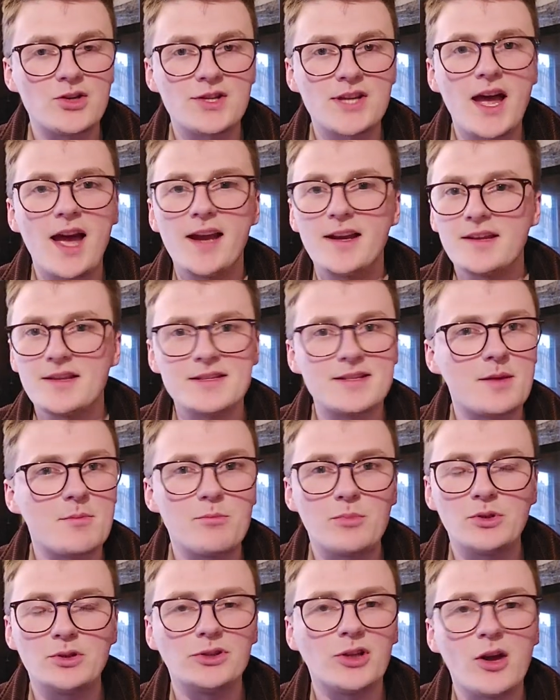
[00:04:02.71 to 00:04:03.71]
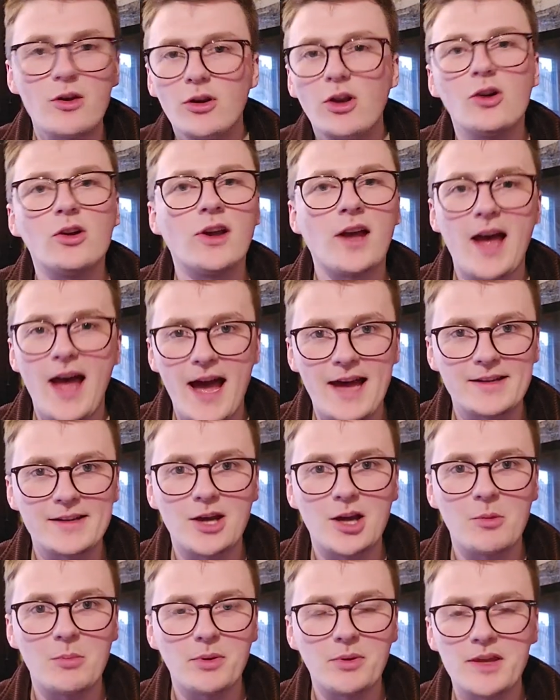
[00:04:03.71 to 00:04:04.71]
Sign and symbol no longer add
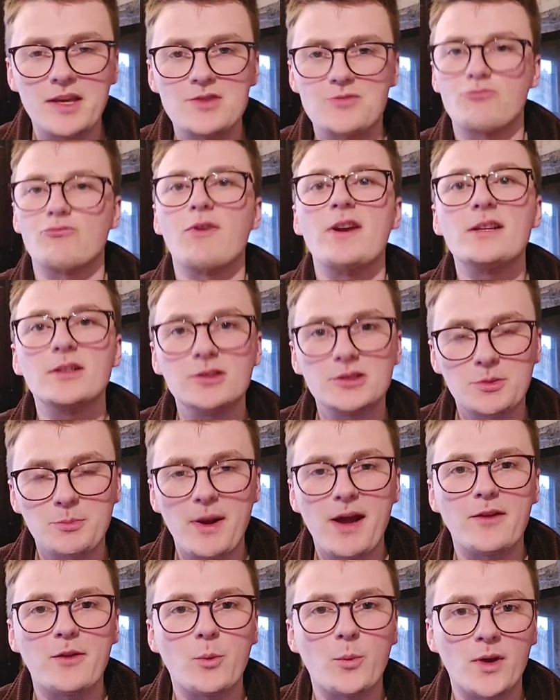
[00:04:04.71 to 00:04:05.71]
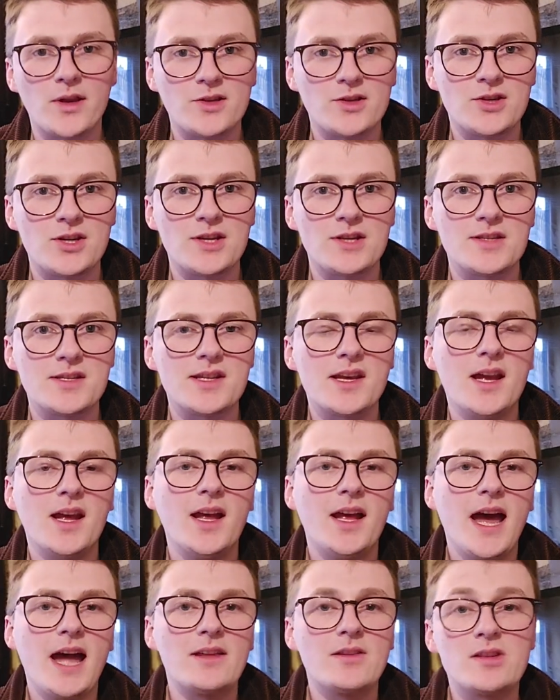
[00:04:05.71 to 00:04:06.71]
up. He is riddled by the witches
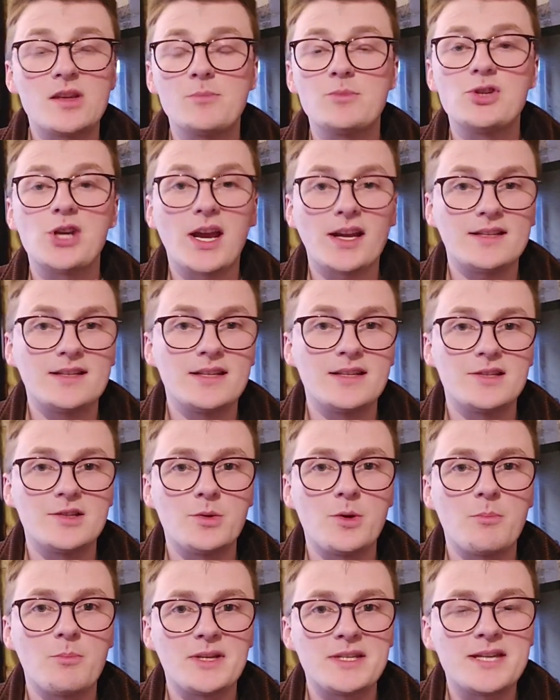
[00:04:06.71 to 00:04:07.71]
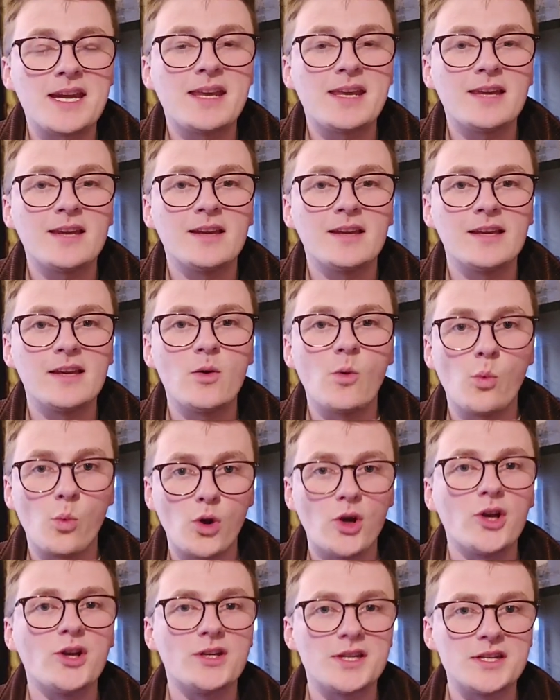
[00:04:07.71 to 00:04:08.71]
and subjected to a particularly
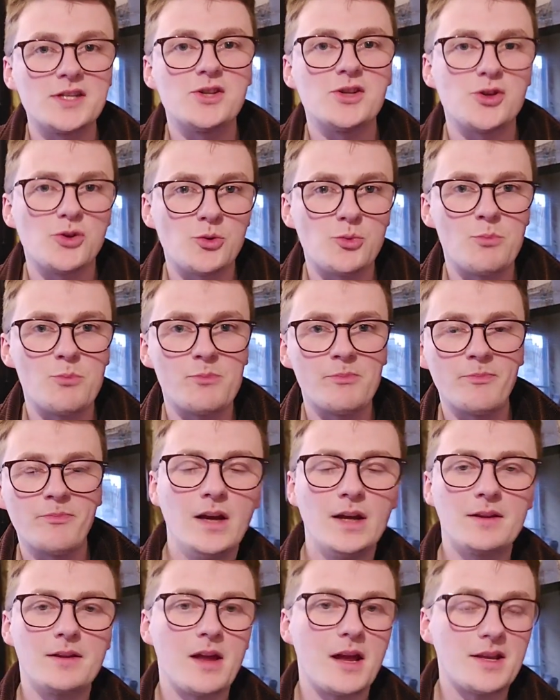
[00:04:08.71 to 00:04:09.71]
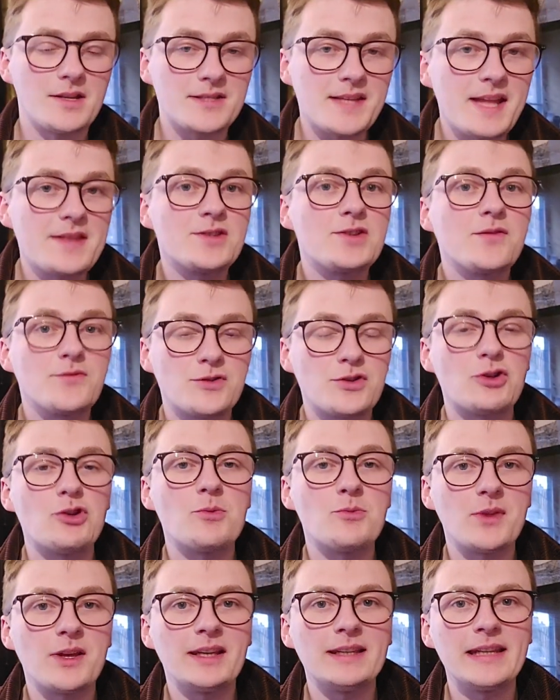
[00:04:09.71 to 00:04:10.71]
wordy doom. A sense of
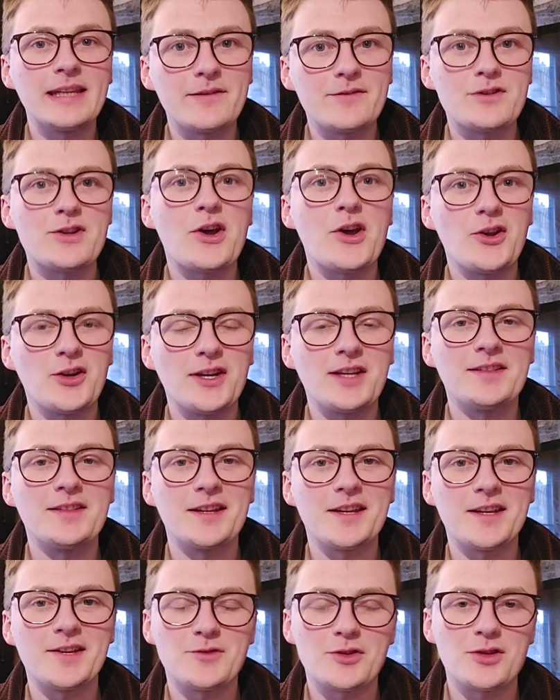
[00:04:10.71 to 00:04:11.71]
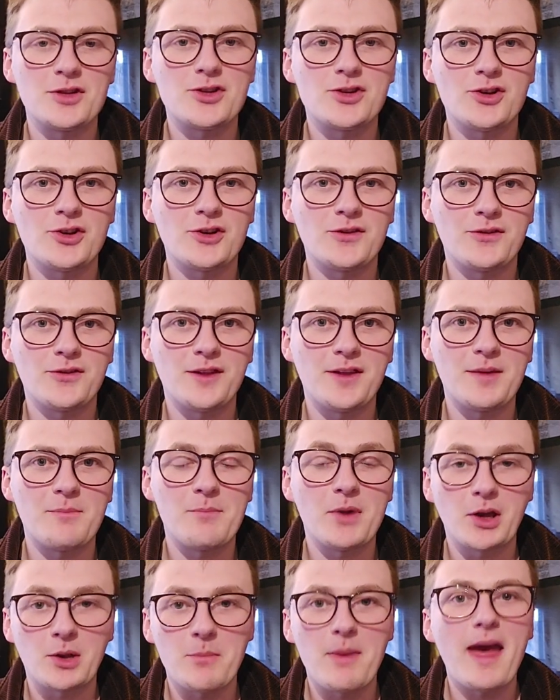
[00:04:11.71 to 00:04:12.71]
doom that lives on in the tradition of the
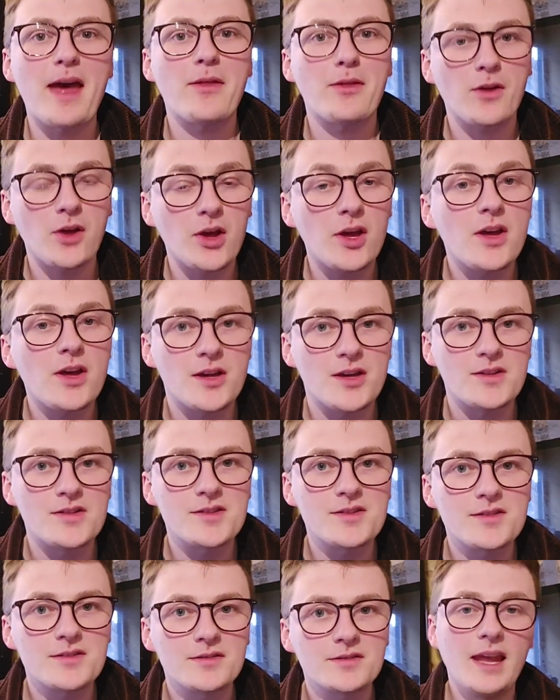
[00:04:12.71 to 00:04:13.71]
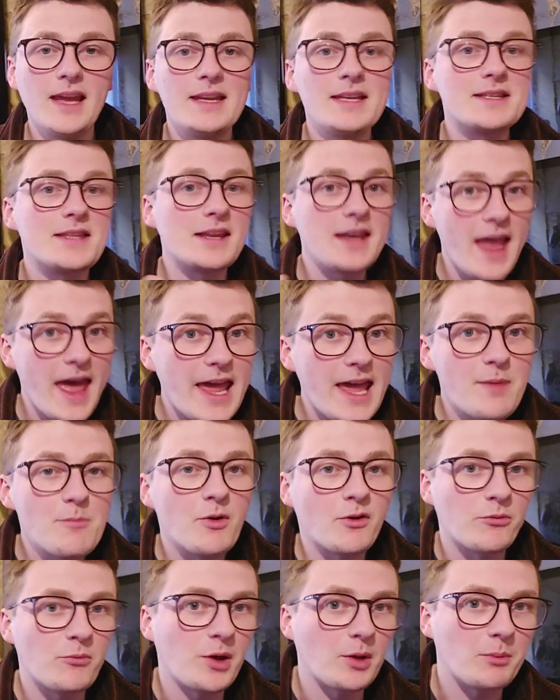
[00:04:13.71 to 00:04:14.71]
Macbeth curse. It is the name
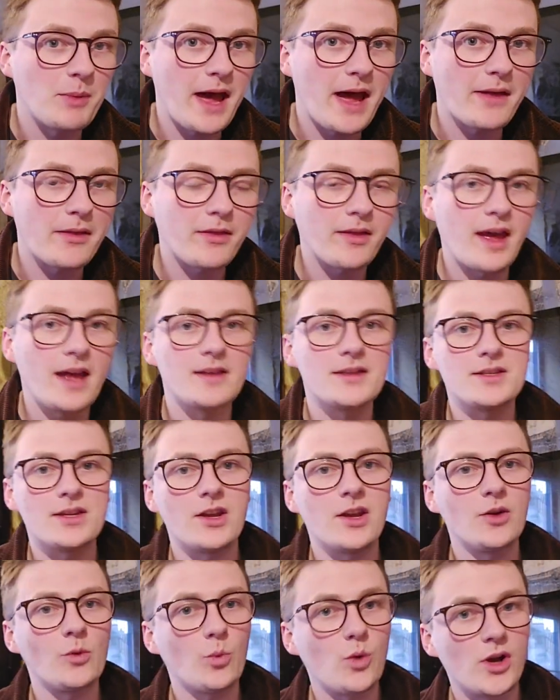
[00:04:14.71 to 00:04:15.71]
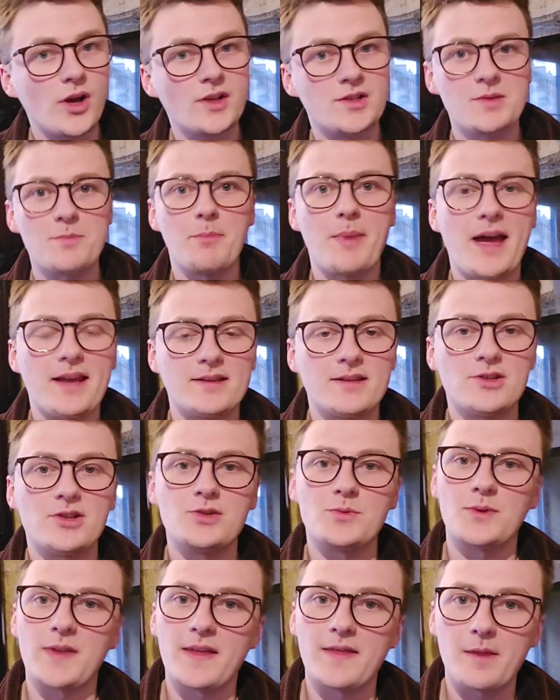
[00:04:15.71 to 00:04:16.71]
of Macbeth and certain words and
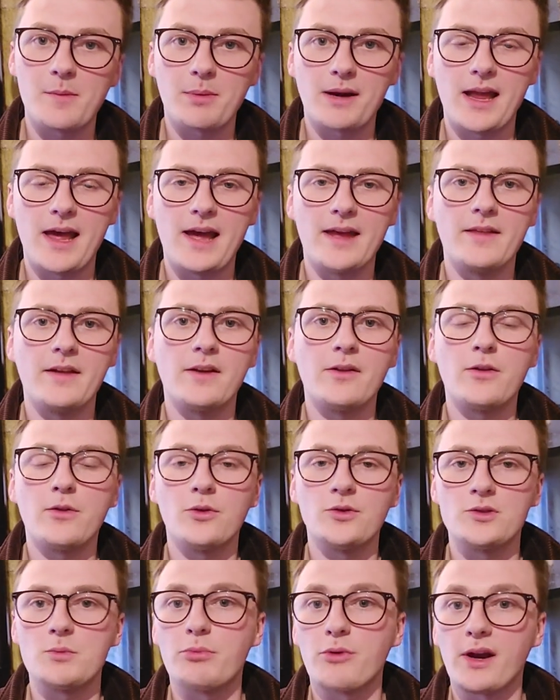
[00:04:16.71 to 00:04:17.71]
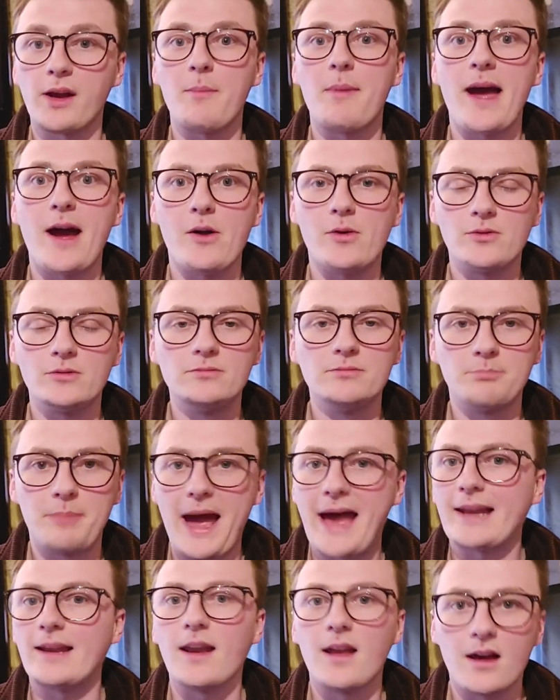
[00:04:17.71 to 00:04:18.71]
passages within the play that are thought to bring about
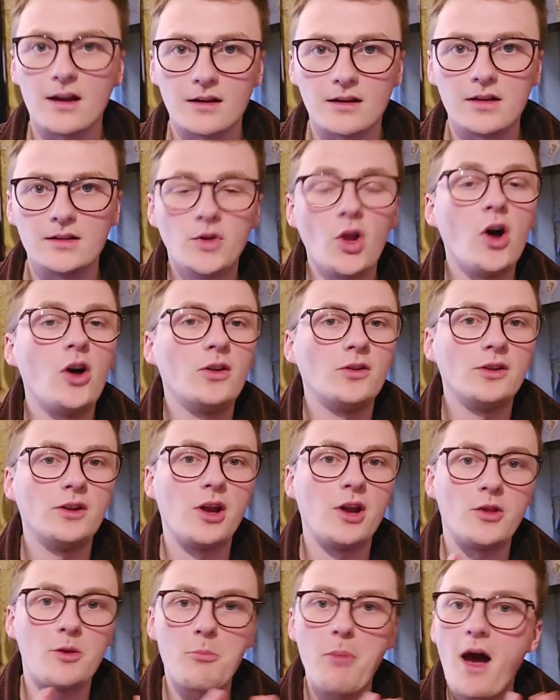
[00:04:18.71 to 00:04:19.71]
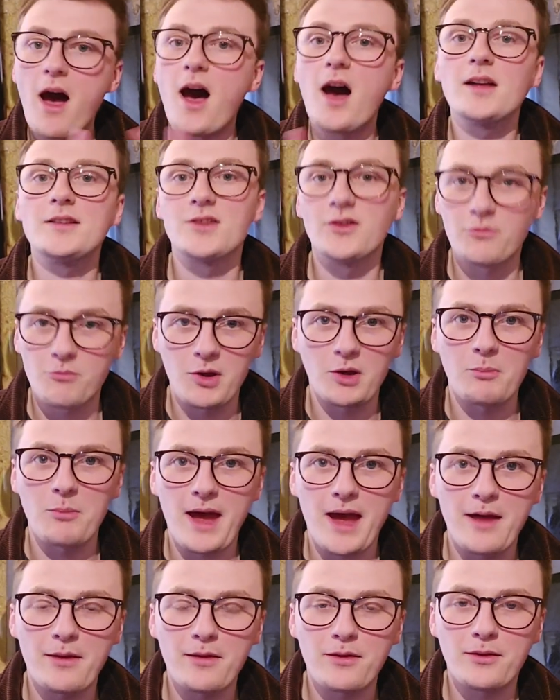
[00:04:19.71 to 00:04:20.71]
bad luck. Not, the part of
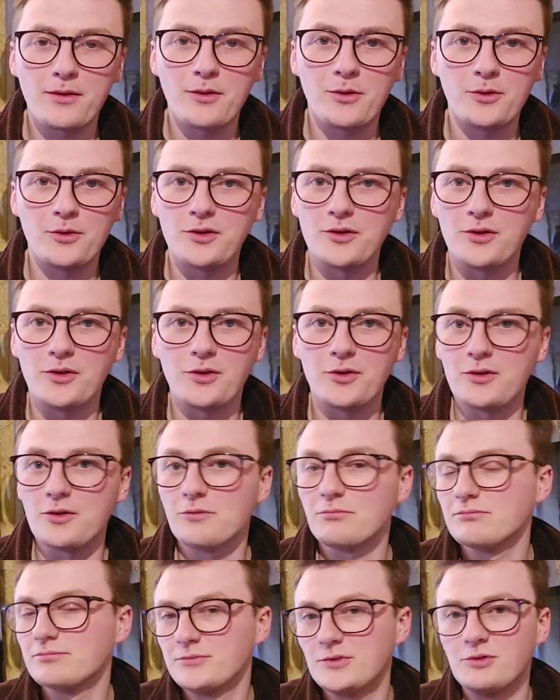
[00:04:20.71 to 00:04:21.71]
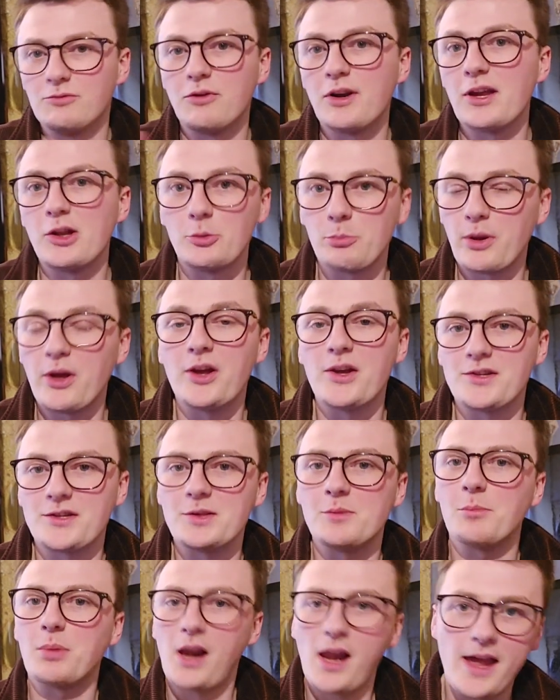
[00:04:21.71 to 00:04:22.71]
Macbeth or the real
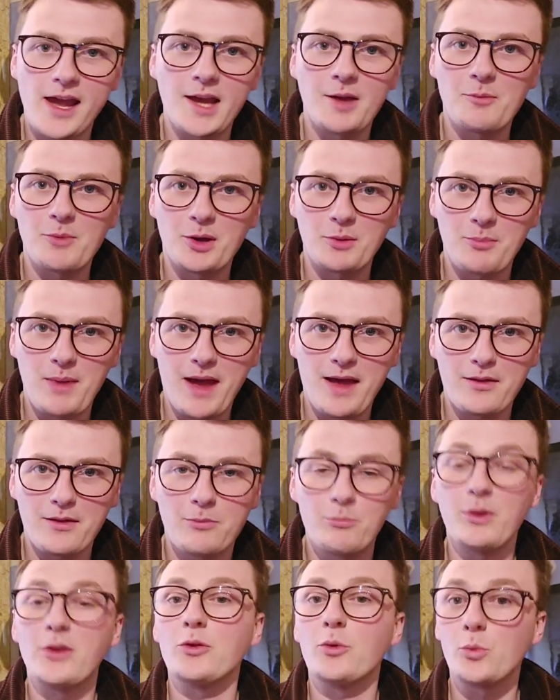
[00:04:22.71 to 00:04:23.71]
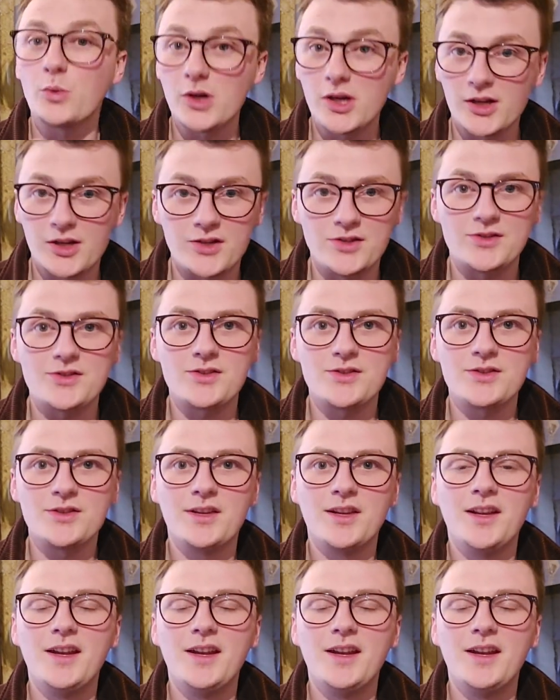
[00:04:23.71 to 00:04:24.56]
person playing Macbeth, but the words.